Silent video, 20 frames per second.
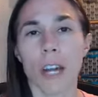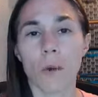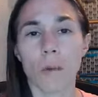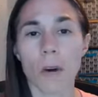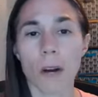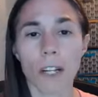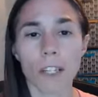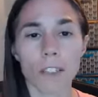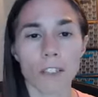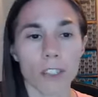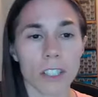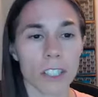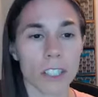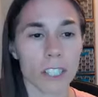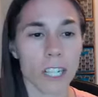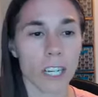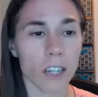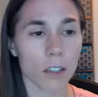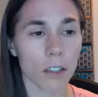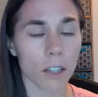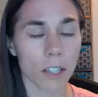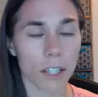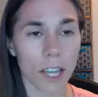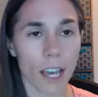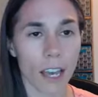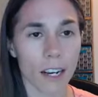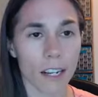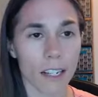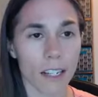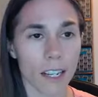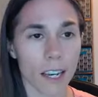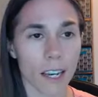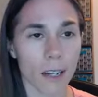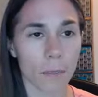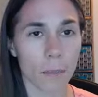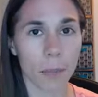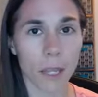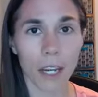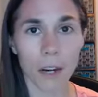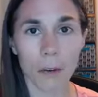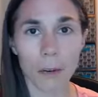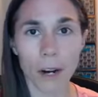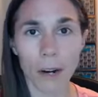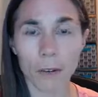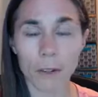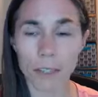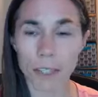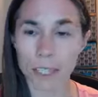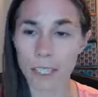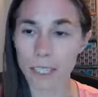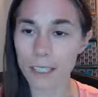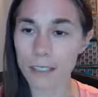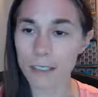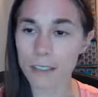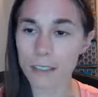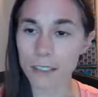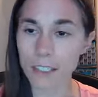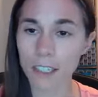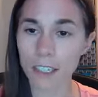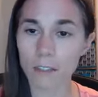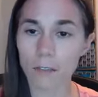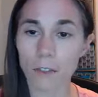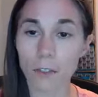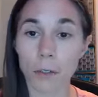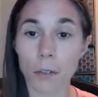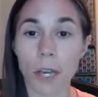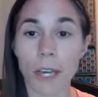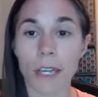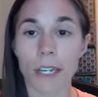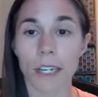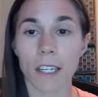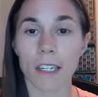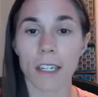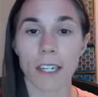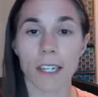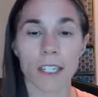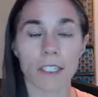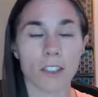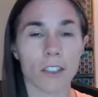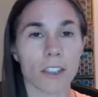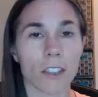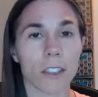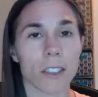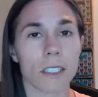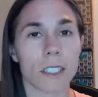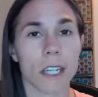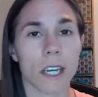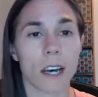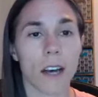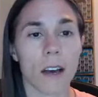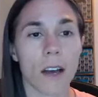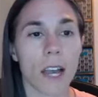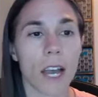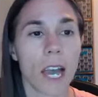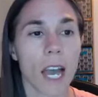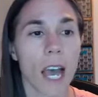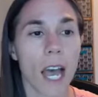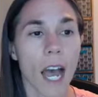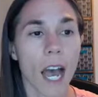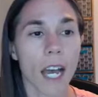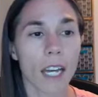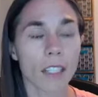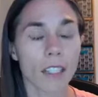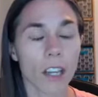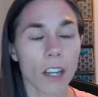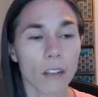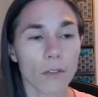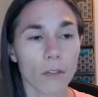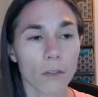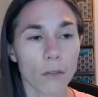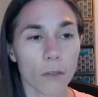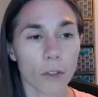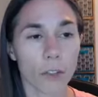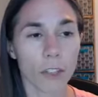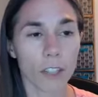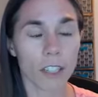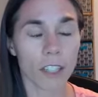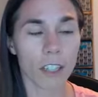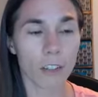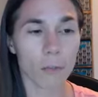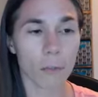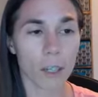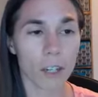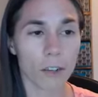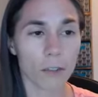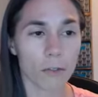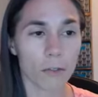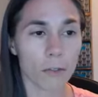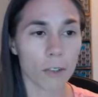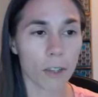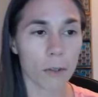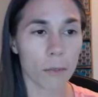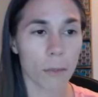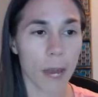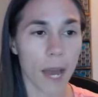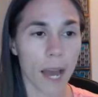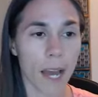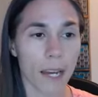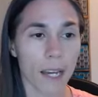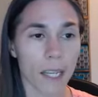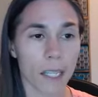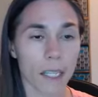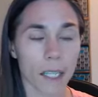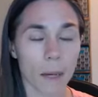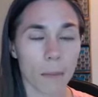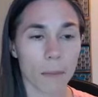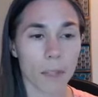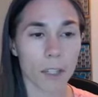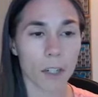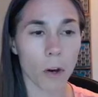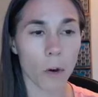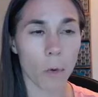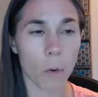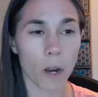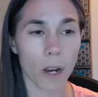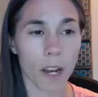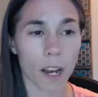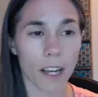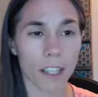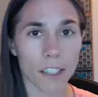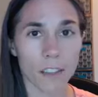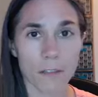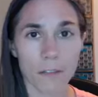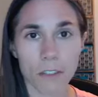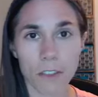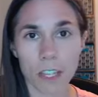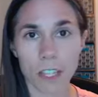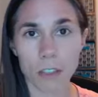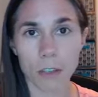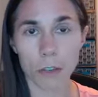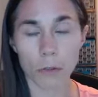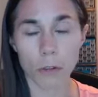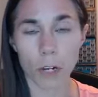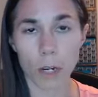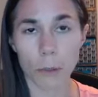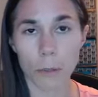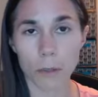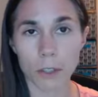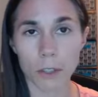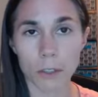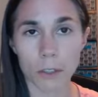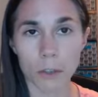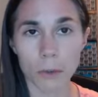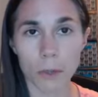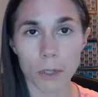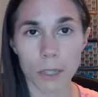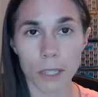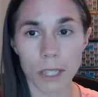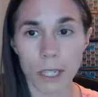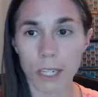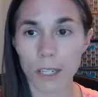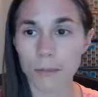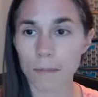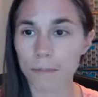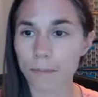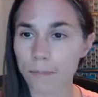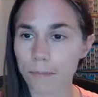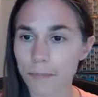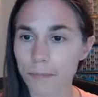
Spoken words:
I wanted you to take a look at it and play around with it and see if you like it. And just, I'd love for you to give me your feedback. Let me know what kinds of things you're able to do with it.